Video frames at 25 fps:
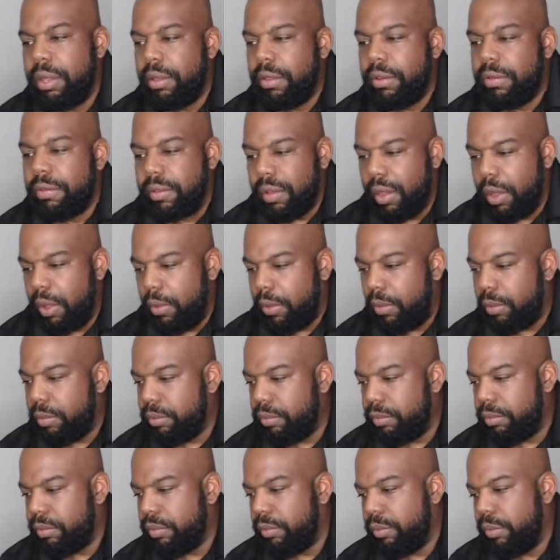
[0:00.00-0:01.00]
So
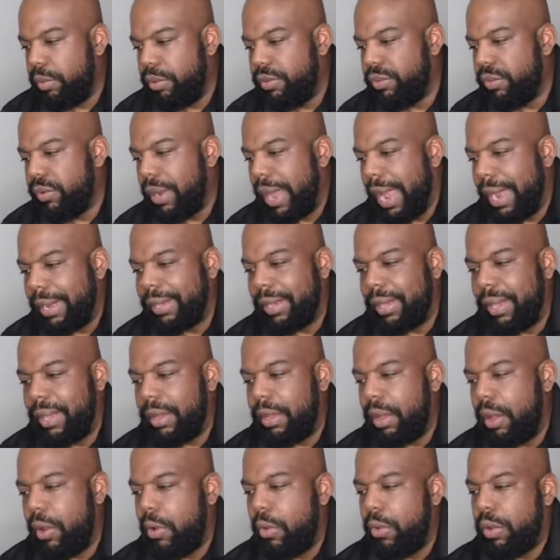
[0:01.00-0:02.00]
would you like to
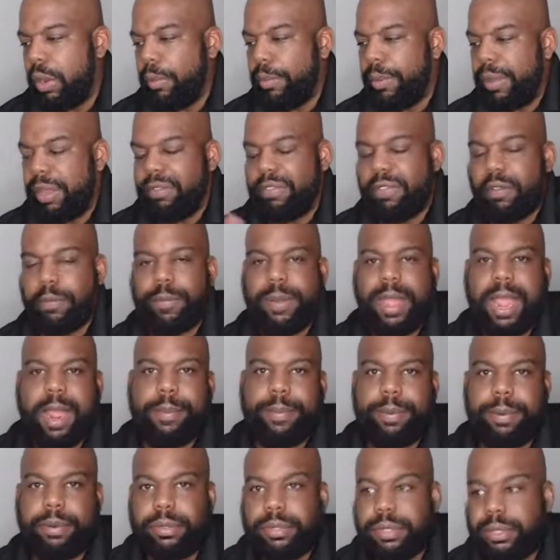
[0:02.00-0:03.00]
own a piece of
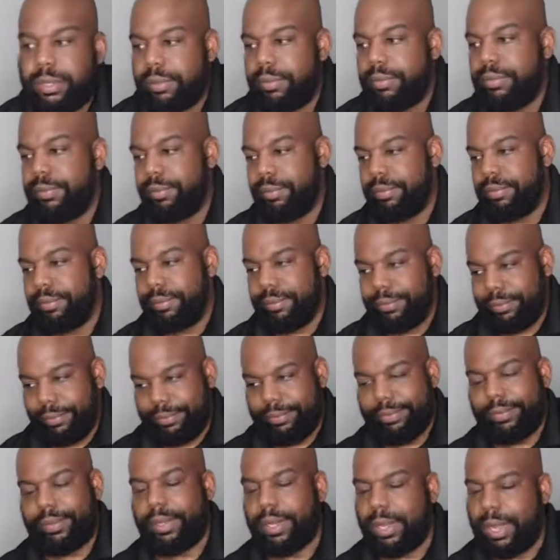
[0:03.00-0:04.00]
Pampers?
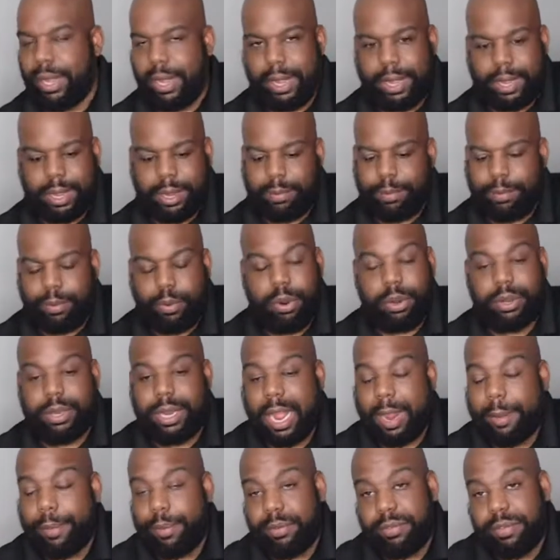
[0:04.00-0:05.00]
I ain't bought
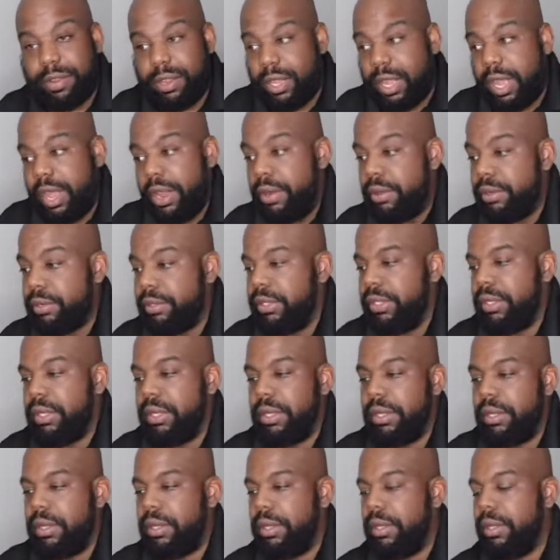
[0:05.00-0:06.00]
diapers in years.
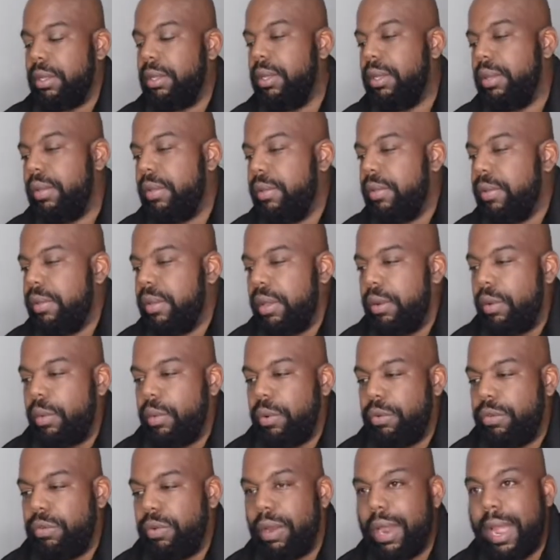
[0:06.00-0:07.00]

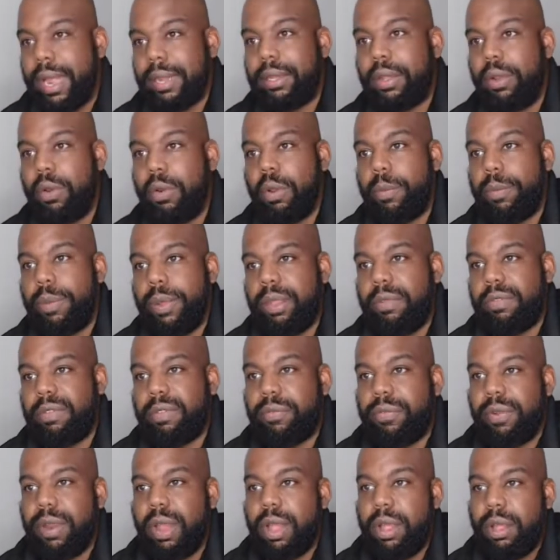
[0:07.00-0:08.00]
Would you like to own a piece
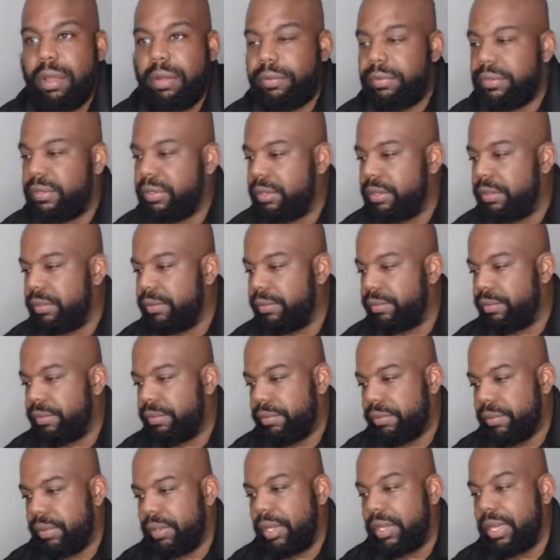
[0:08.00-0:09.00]
of Love's,
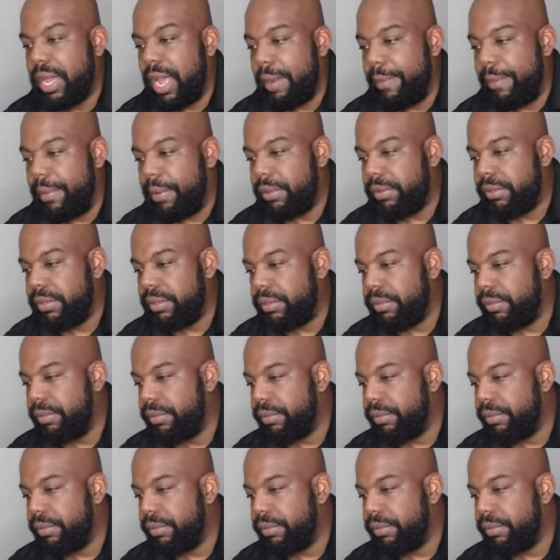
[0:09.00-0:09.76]
the diapers?